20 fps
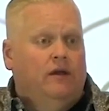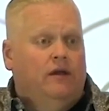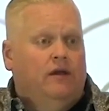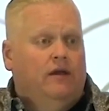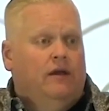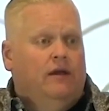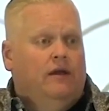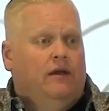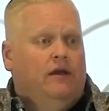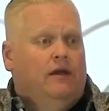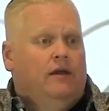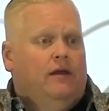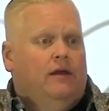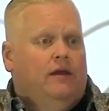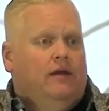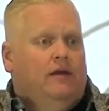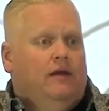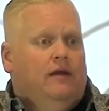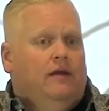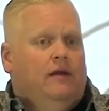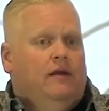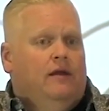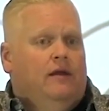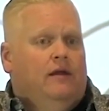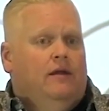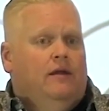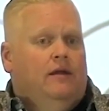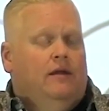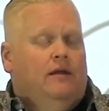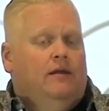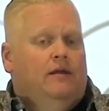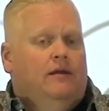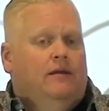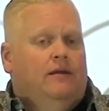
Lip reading: No one is speaking in this clip.